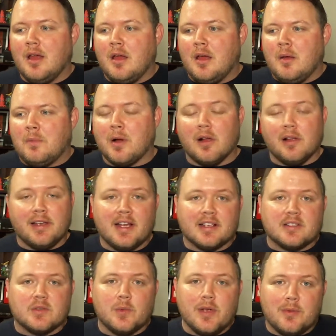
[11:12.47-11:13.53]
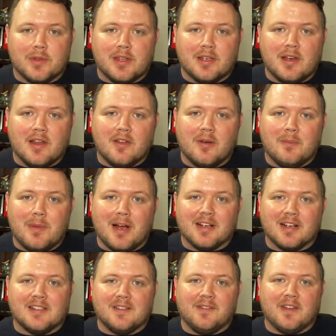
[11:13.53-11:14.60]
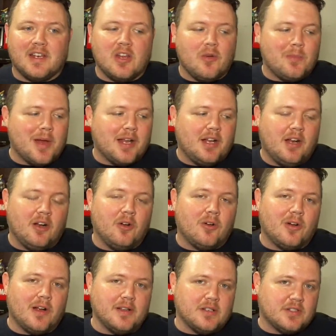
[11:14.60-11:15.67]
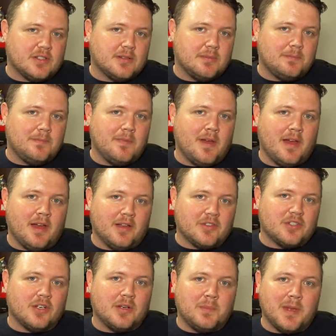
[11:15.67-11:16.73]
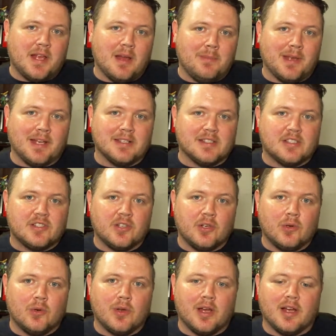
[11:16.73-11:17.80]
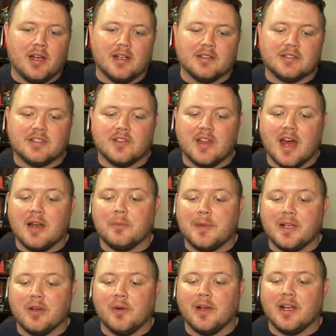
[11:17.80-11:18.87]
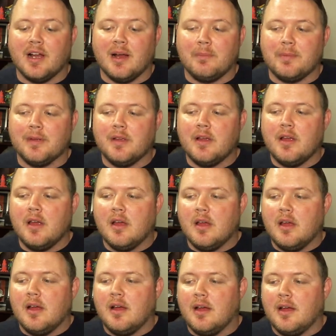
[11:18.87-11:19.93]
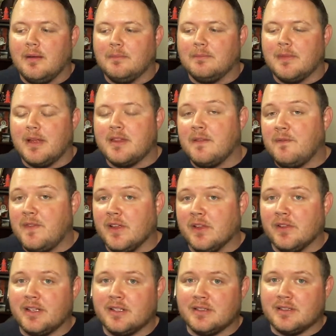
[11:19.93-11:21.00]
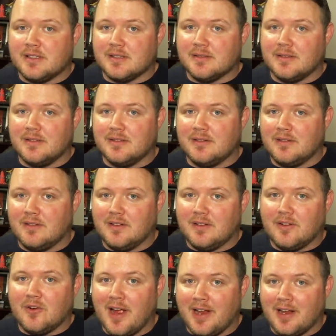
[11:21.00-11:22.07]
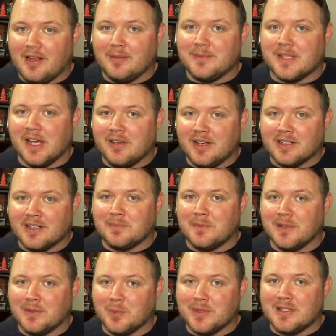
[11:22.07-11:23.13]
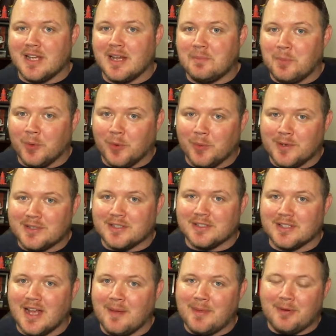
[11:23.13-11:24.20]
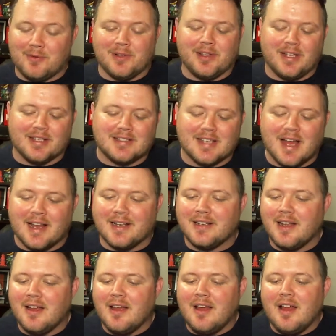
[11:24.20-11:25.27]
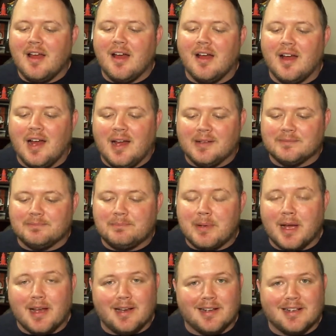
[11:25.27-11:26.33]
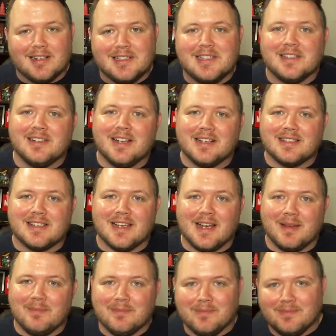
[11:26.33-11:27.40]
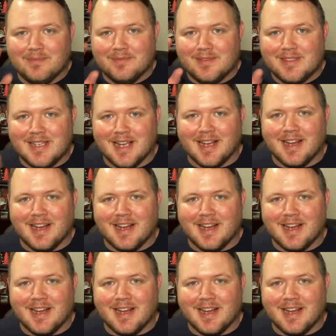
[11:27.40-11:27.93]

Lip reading: probably next week with another unboxing video. My Hero Crates should be coming in soon, so that'll be going up. And then Villains Crate comes out next month with Deadpool, which has got me really excited. But until next time, take care,